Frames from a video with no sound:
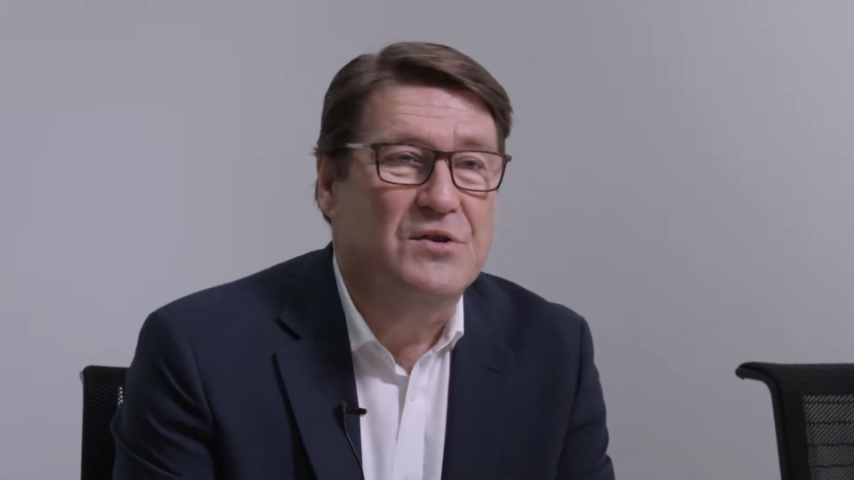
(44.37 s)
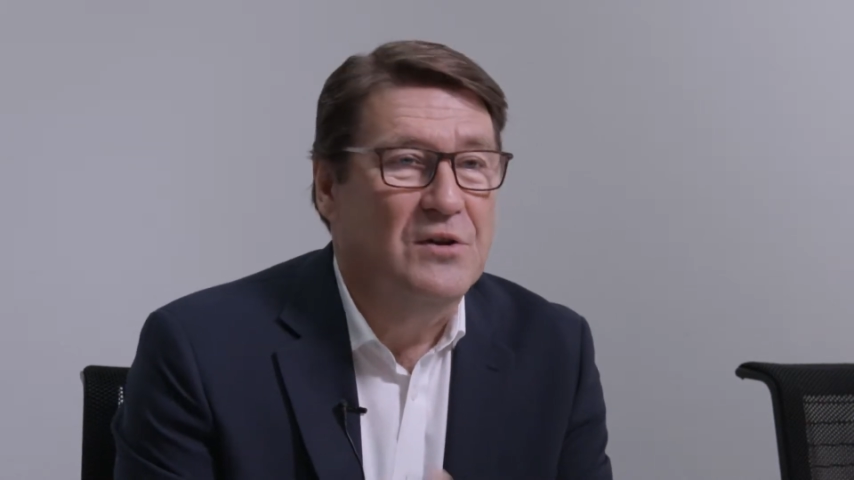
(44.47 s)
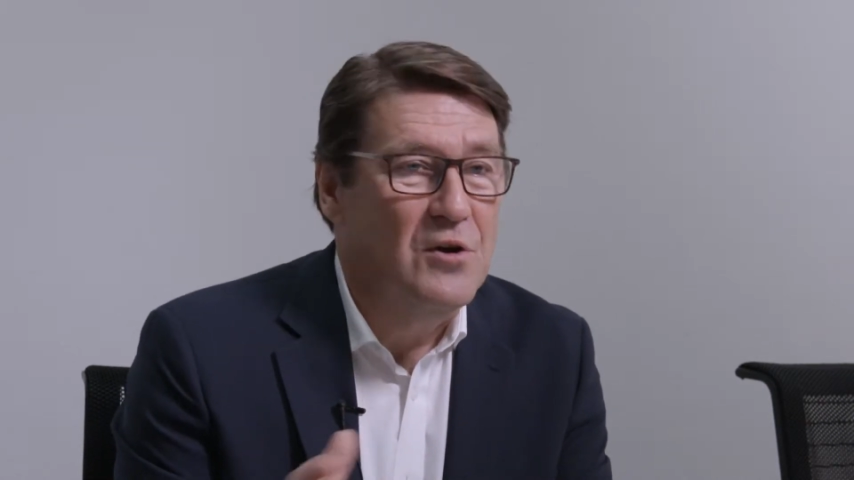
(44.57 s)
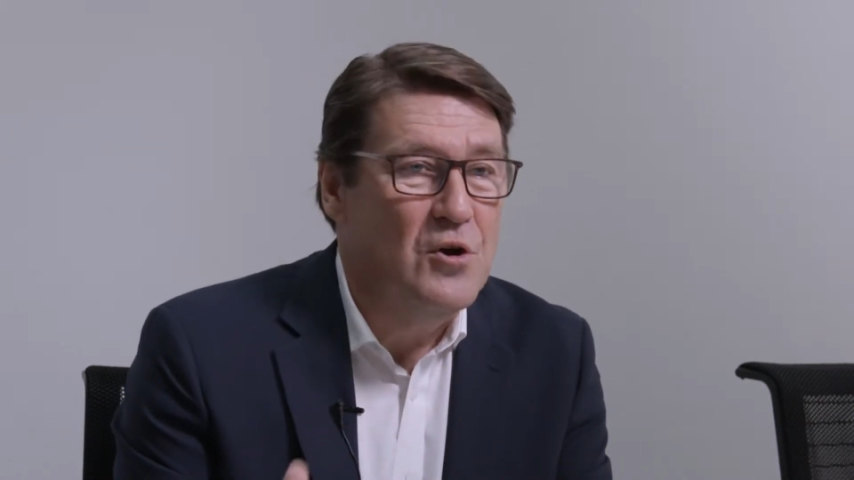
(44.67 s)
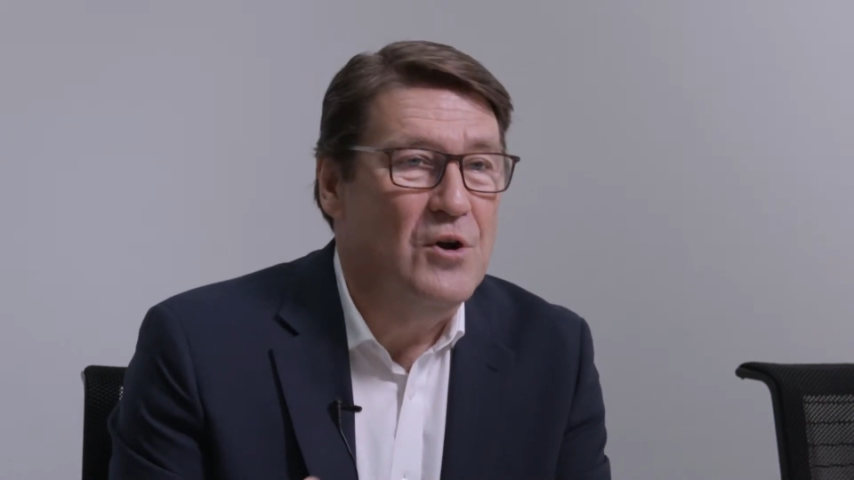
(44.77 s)
to
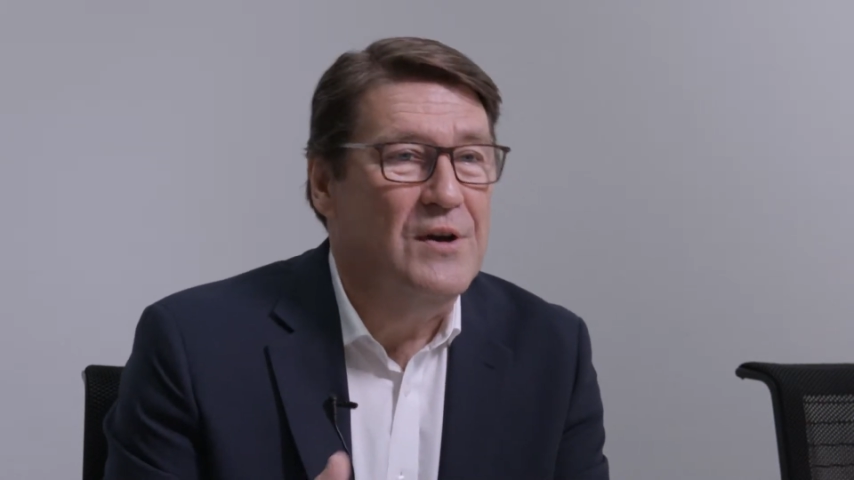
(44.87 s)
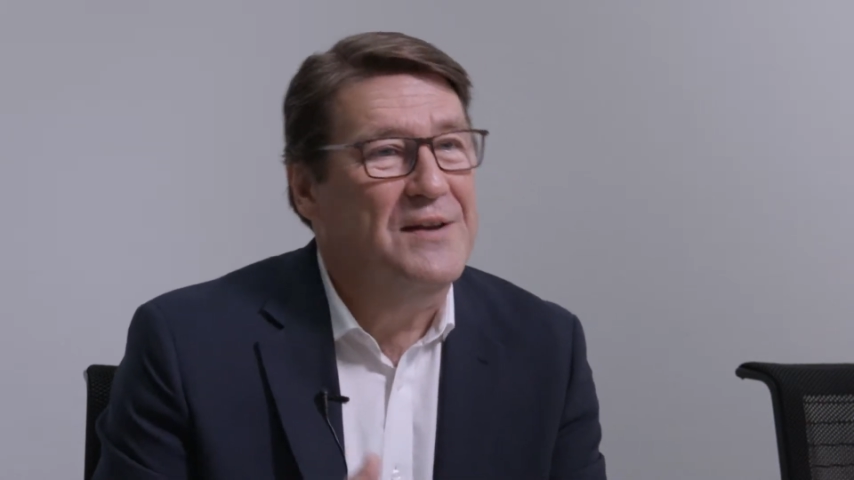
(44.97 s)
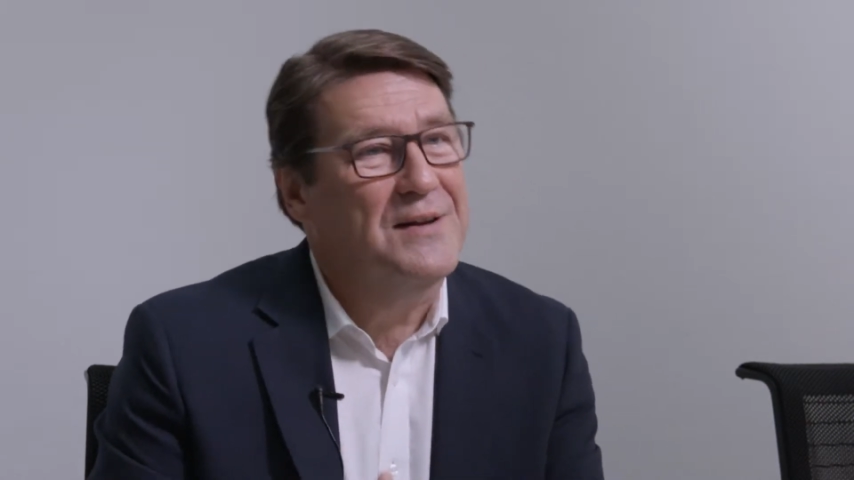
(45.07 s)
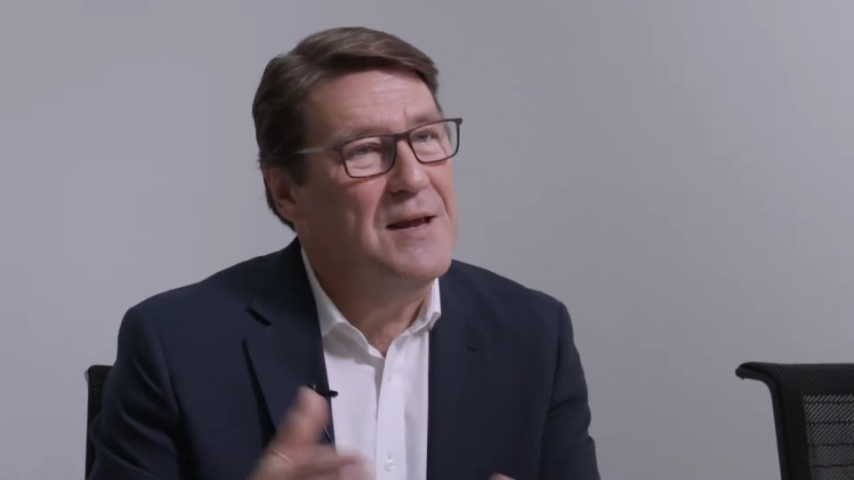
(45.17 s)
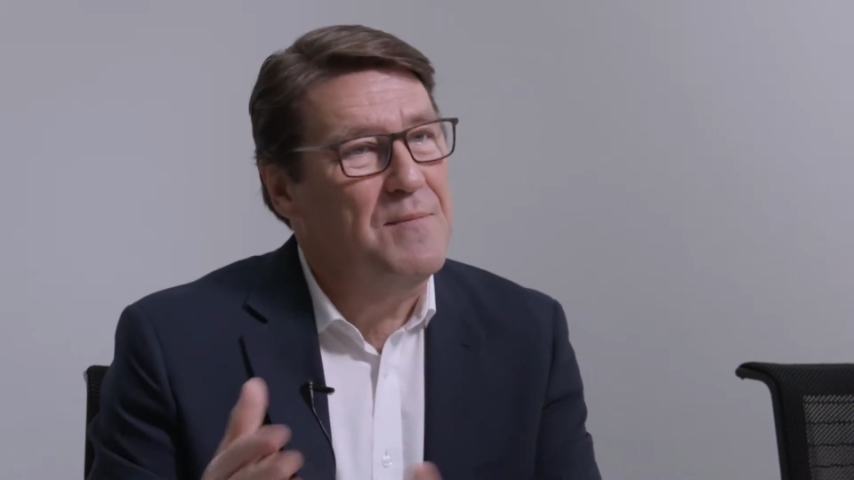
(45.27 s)
learn
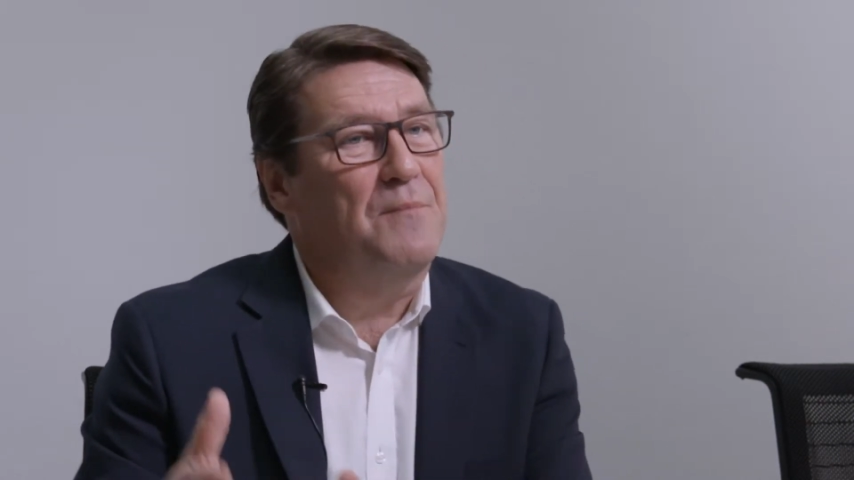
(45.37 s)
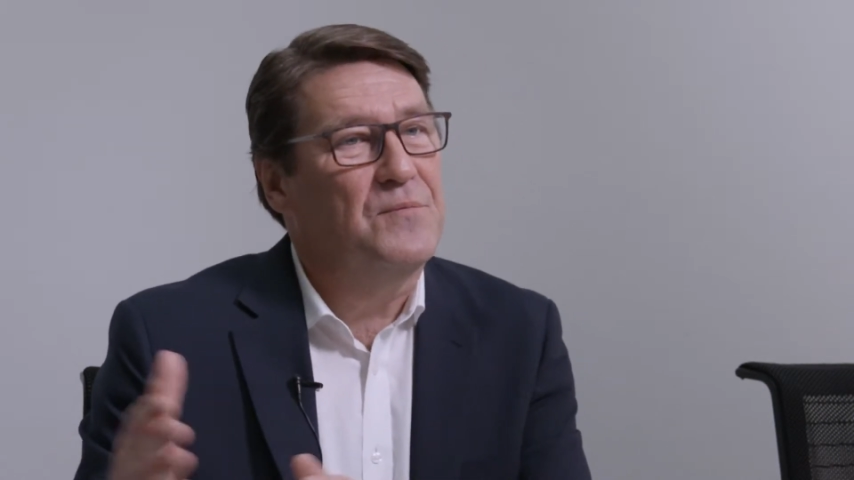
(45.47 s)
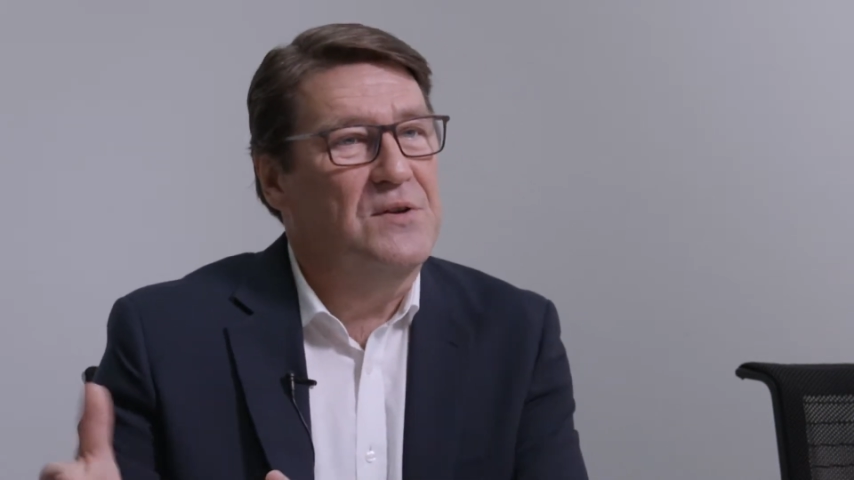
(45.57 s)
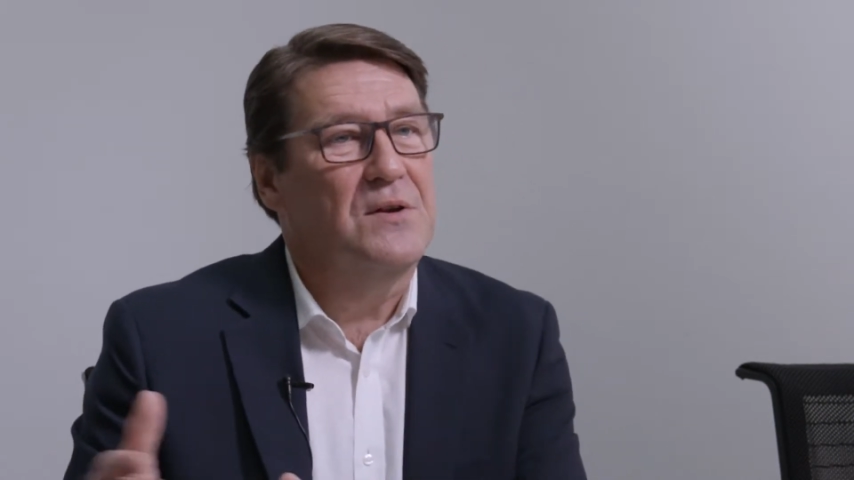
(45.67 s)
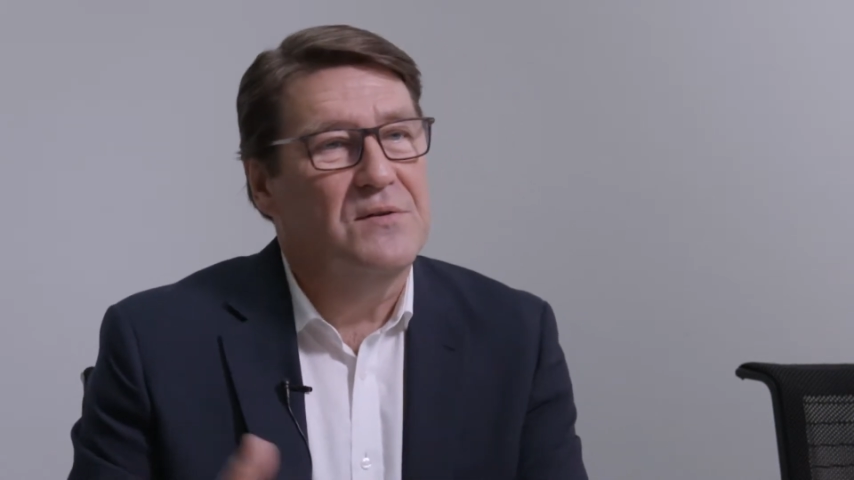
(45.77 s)
and to keep
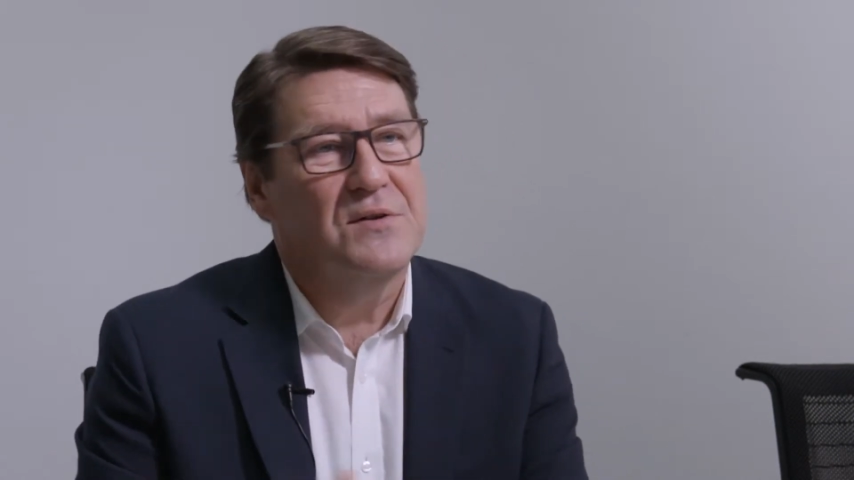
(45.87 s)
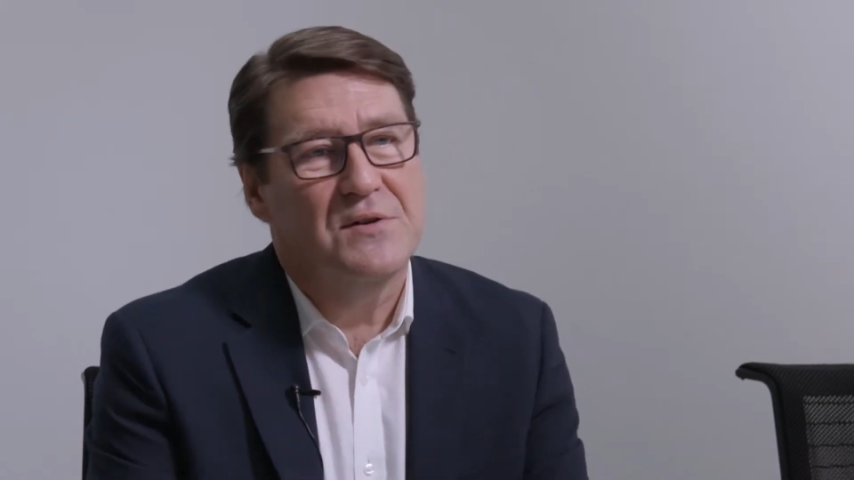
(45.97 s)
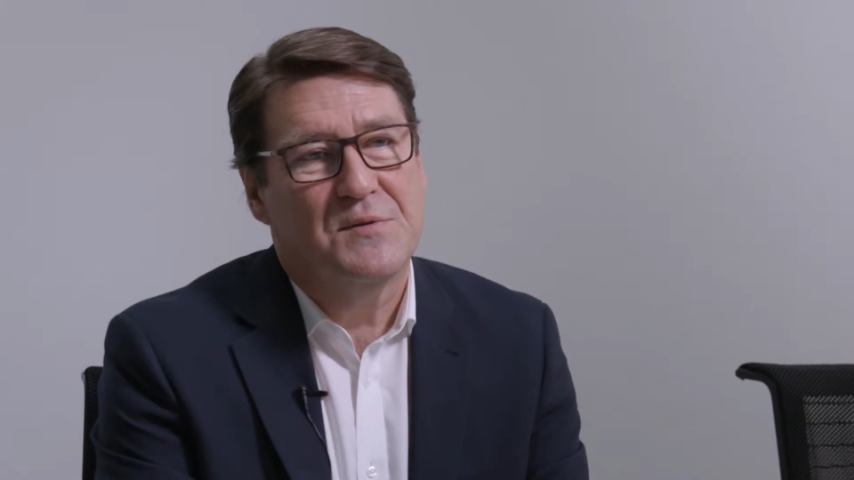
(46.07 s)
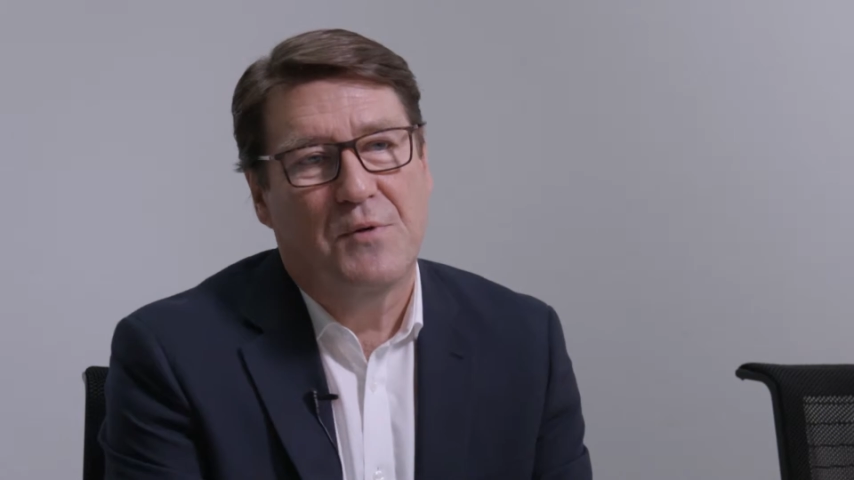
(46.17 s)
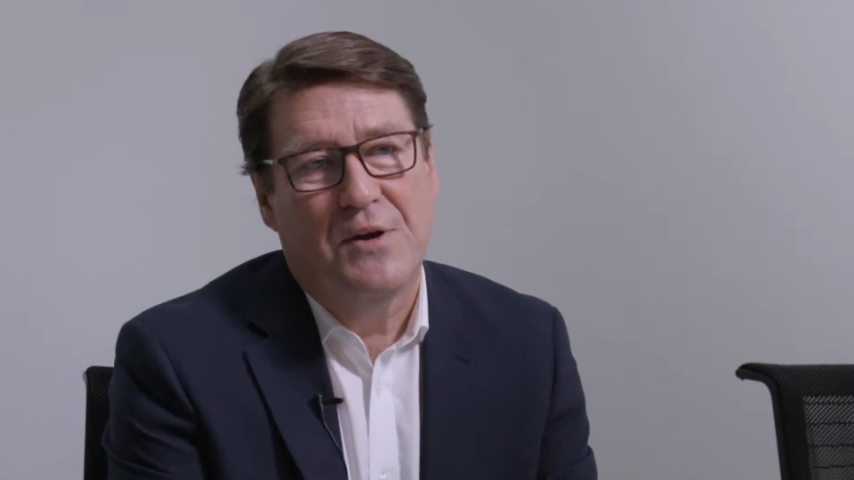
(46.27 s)
up
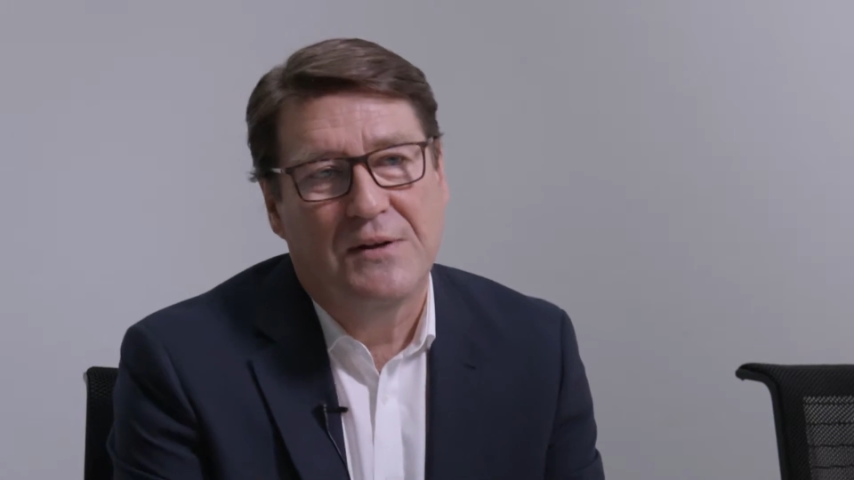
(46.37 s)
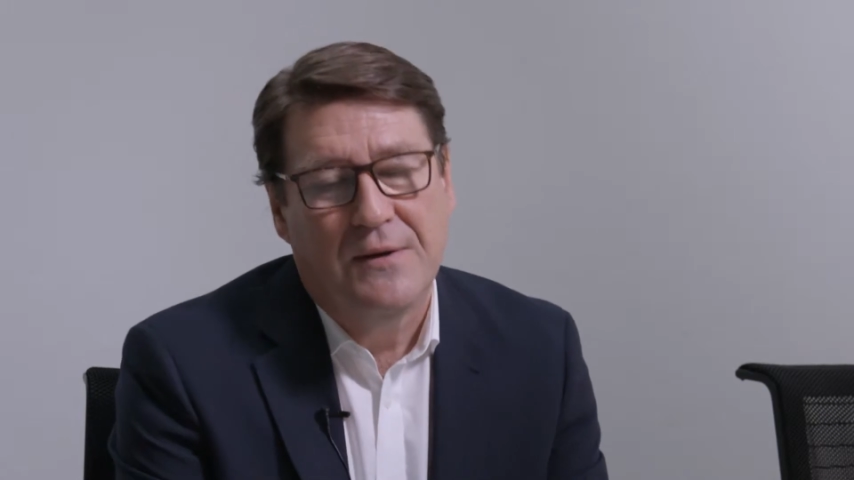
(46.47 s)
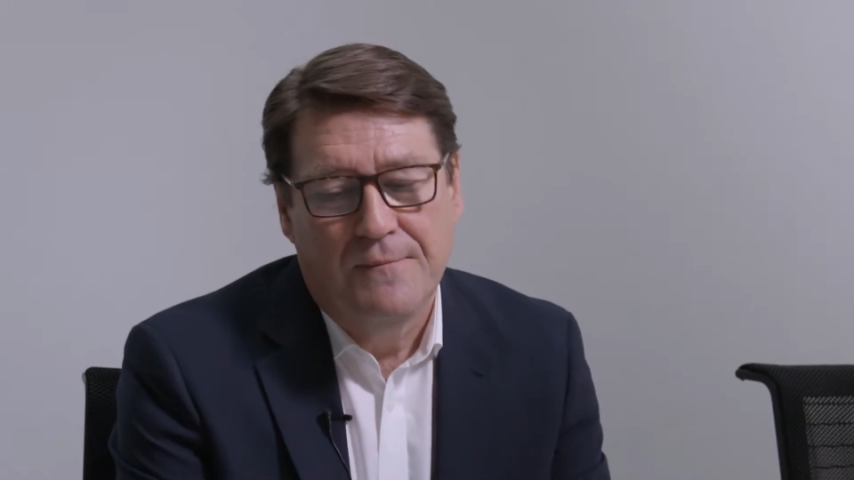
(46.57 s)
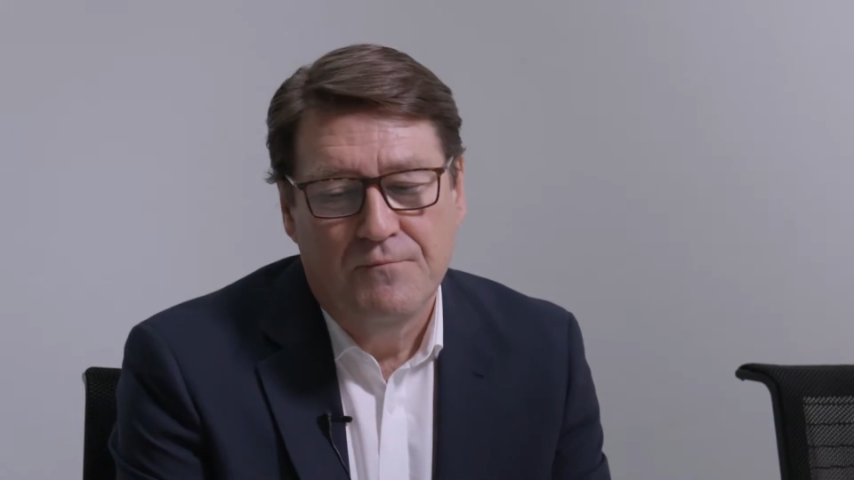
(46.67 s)
to speed.